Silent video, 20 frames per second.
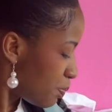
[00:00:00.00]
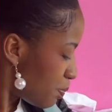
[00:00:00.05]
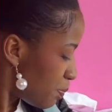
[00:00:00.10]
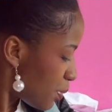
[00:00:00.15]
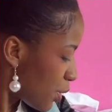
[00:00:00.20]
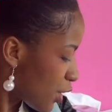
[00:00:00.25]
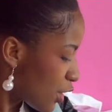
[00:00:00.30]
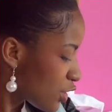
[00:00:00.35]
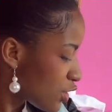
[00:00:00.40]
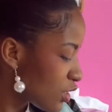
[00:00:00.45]

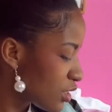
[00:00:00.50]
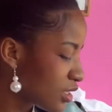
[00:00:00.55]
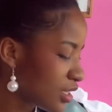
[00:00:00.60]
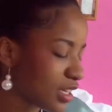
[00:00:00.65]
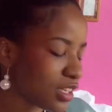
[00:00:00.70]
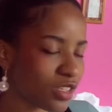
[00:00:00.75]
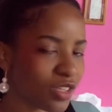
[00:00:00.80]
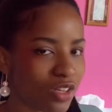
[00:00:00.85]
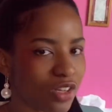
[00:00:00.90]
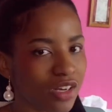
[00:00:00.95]
purchasing
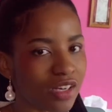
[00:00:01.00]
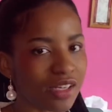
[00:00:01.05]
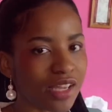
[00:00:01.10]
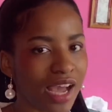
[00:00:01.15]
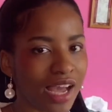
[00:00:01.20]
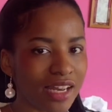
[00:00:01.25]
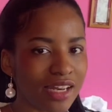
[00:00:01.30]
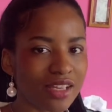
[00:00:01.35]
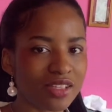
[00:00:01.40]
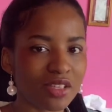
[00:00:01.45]
certain
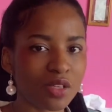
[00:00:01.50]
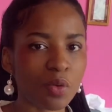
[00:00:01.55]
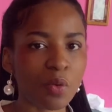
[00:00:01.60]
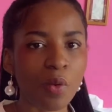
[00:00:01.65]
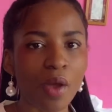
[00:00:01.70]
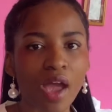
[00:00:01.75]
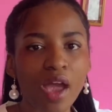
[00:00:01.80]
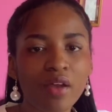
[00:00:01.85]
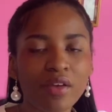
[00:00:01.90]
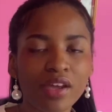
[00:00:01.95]
colors and
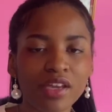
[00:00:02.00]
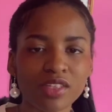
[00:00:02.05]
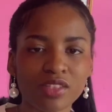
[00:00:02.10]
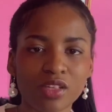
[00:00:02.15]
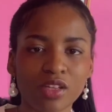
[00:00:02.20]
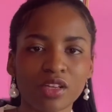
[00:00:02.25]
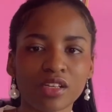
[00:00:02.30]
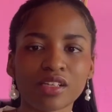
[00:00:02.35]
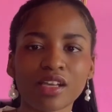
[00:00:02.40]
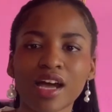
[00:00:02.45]
wearing
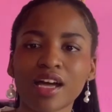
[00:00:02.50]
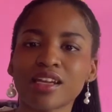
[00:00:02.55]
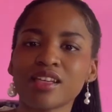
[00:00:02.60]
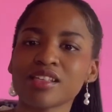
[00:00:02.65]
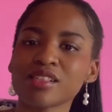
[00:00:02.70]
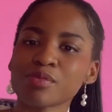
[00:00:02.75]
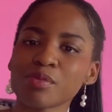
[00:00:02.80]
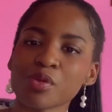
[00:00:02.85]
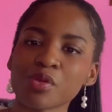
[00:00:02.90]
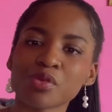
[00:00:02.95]
certain
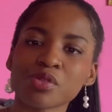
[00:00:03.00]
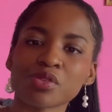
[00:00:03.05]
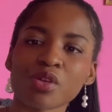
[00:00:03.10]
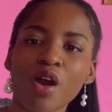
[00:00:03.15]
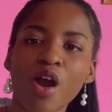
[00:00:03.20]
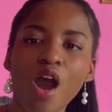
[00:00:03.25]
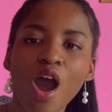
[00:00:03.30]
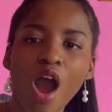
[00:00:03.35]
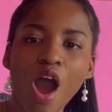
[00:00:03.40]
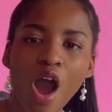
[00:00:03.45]
colors most
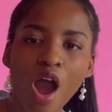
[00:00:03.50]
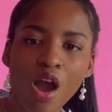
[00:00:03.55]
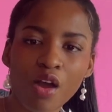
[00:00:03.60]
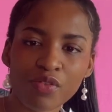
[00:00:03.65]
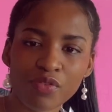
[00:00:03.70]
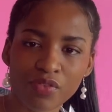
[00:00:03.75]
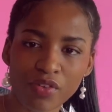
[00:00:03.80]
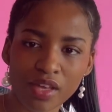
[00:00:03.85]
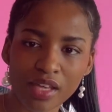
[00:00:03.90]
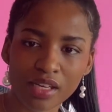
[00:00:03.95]

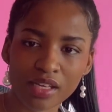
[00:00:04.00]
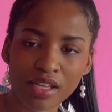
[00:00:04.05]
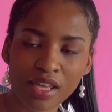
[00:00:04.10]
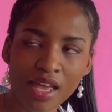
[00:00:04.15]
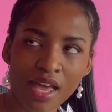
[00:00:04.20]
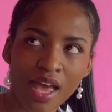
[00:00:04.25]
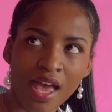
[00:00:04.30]
often.